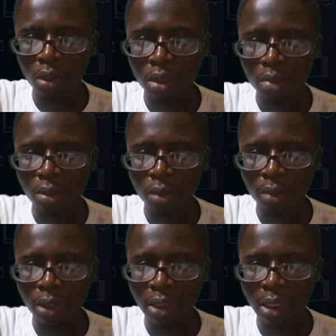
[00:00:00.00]
what is the
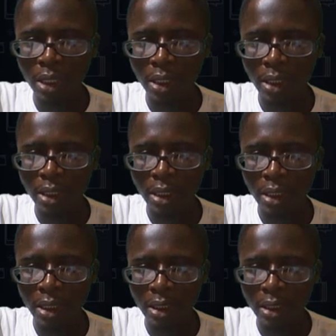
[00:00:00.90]
probability that it
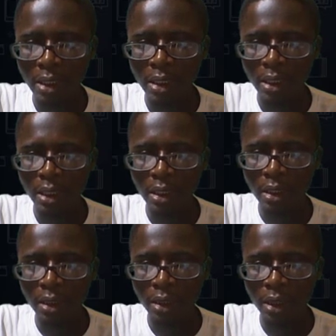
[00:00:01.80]
is
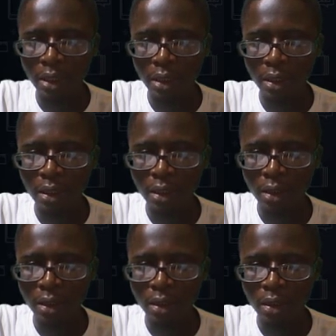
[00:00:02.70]
green?
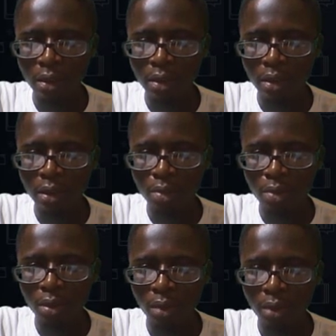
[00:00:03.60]
The
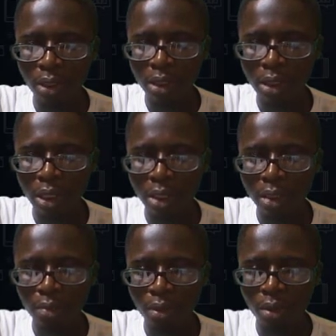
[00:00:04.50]
probability that
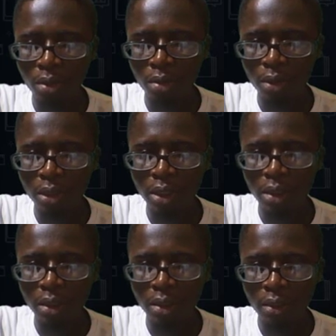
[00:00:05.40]
the ball will be
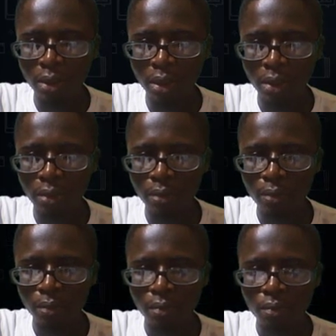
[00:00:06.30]
green.
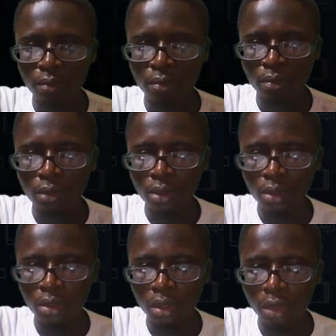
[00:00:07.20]

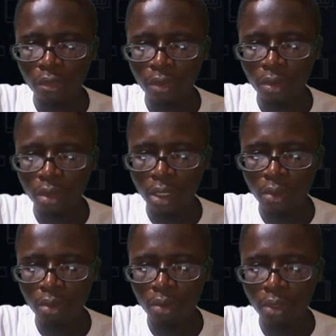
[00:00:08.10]
So if you look
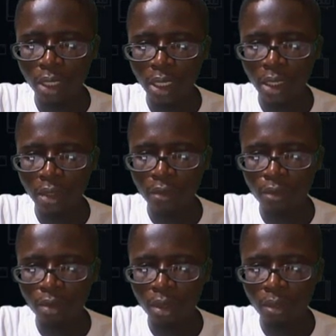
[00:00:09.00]
at what we have,
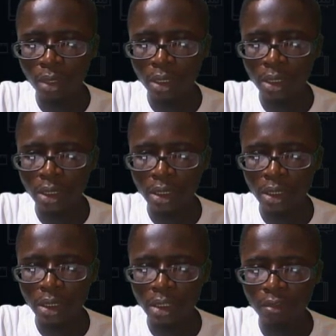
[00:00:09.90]

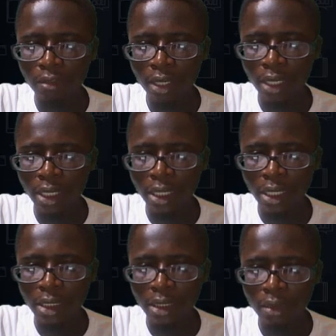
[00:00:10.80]
probability is defined
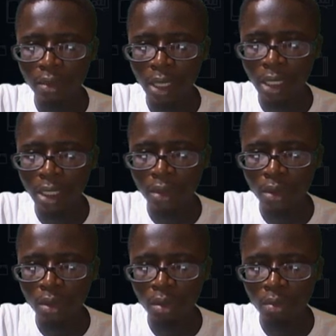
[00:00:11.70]
as required
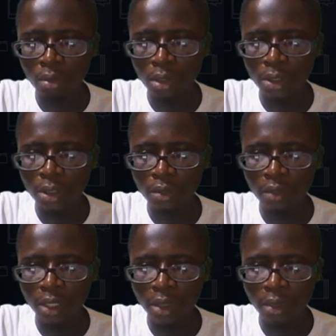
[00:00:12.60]
outcome, the ratio
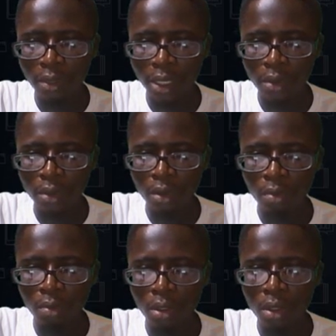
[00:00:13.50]
of that required
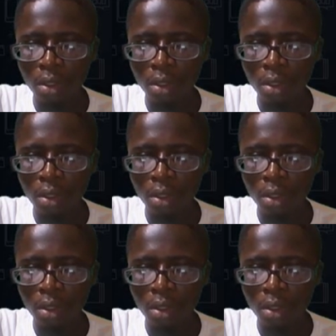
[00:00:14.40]
outcome